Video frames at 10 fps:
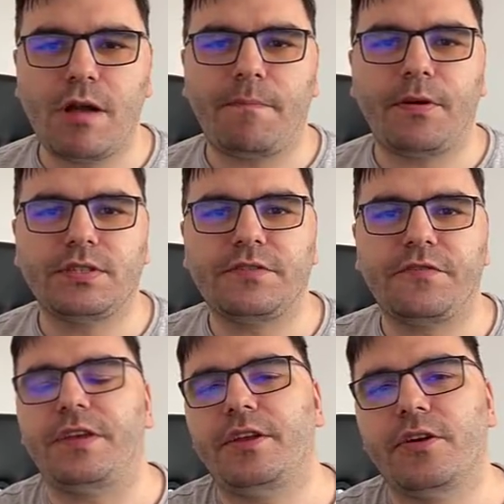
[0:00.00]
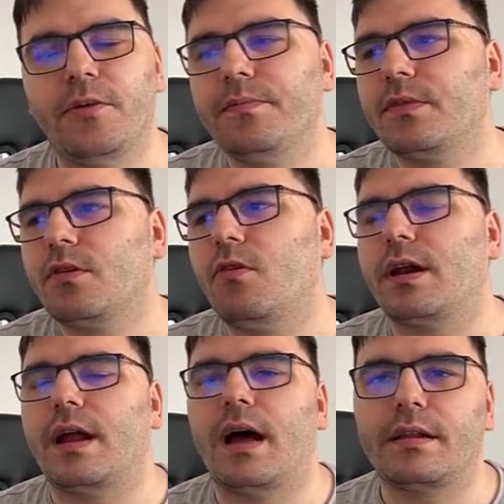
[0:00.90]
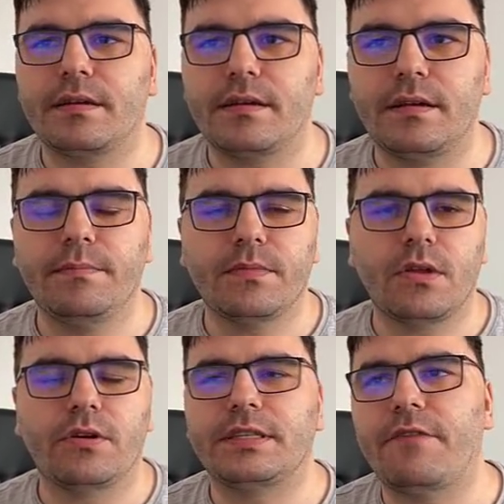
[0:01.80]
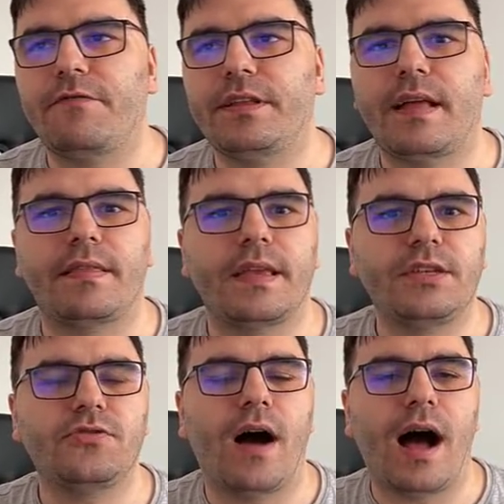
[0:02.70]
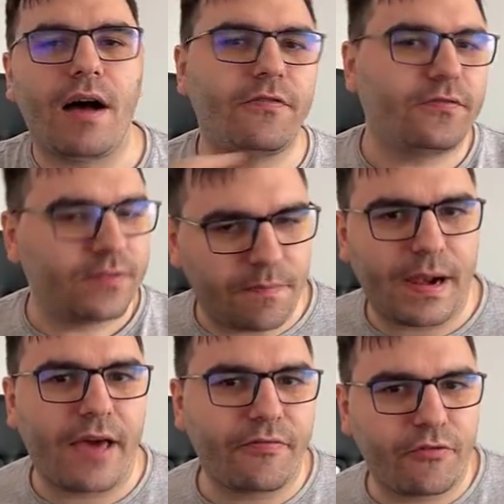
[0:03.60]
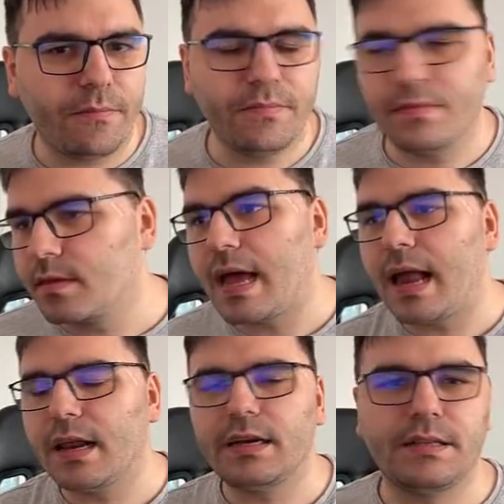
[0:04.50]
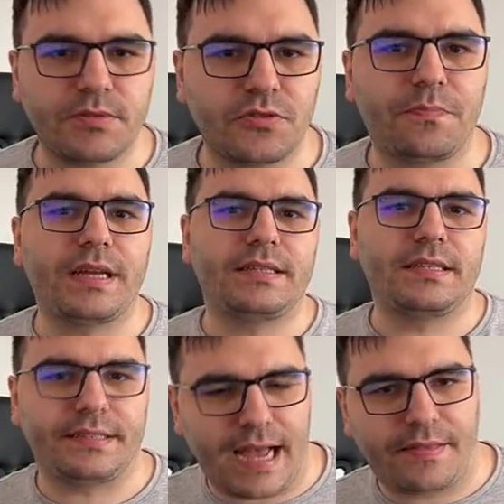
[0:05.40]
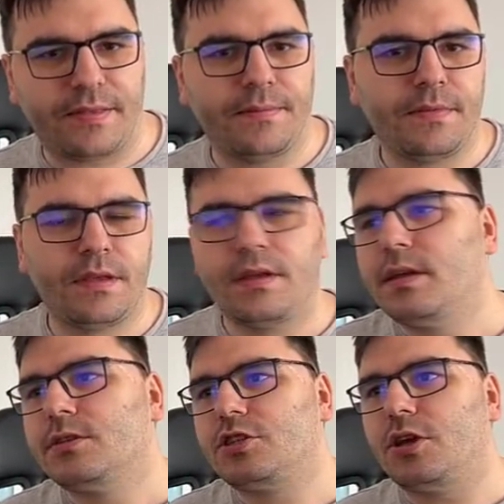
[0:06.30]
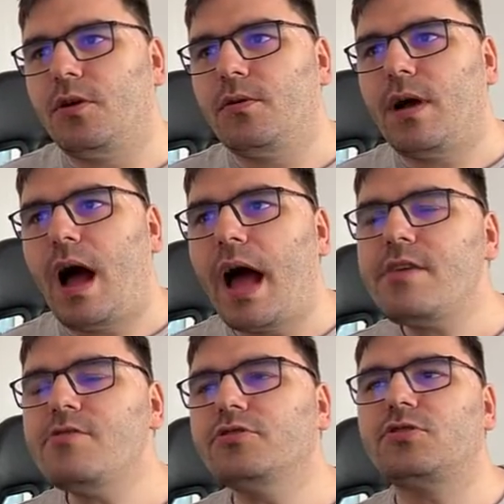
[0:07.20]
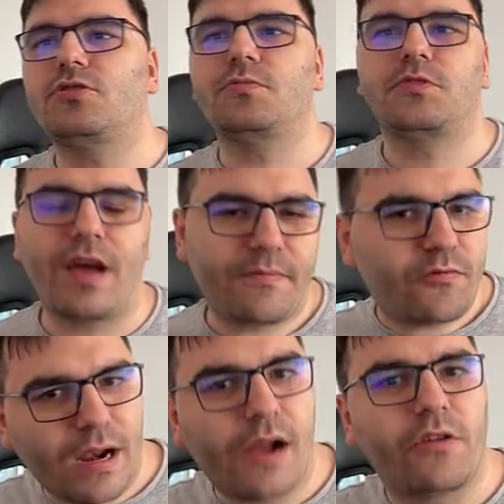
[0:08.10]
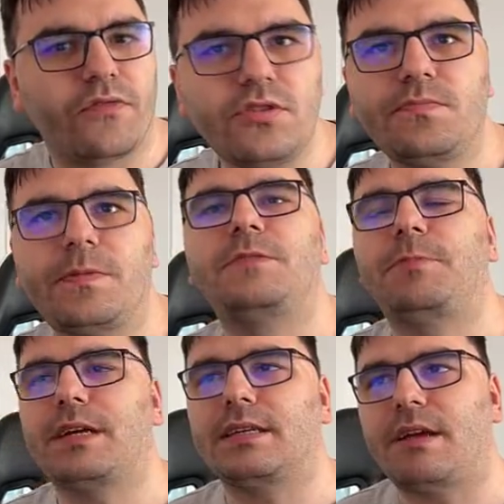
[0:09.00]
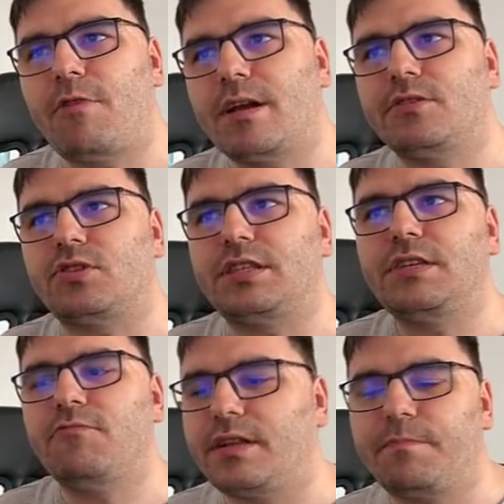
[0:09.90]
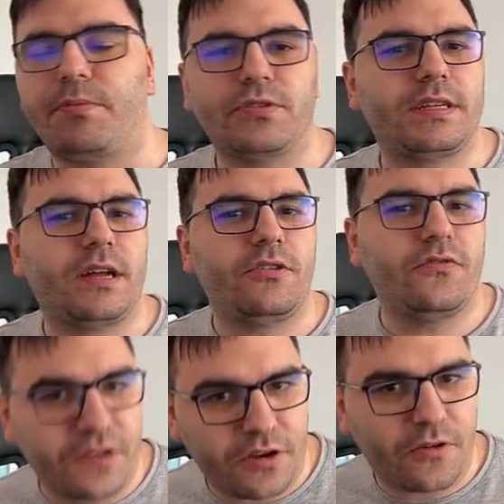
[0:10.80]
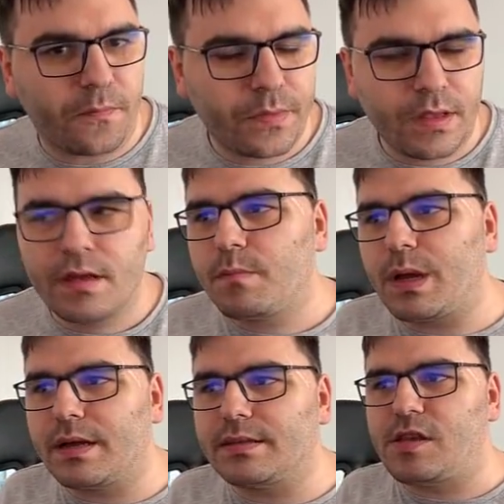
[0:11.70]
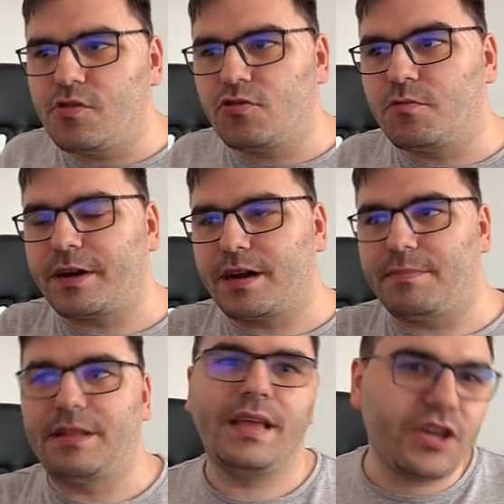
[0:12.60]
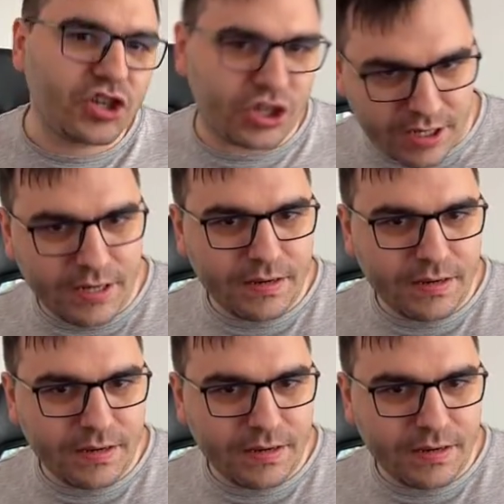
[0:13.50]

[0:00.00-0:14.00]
posts a video or an article or something that takes you off the platform, the algorithm suppresses that. So I used to subscribe to a lot of YouTubers because I wanted to see when they're posting a new video. Because the YouTube recommendation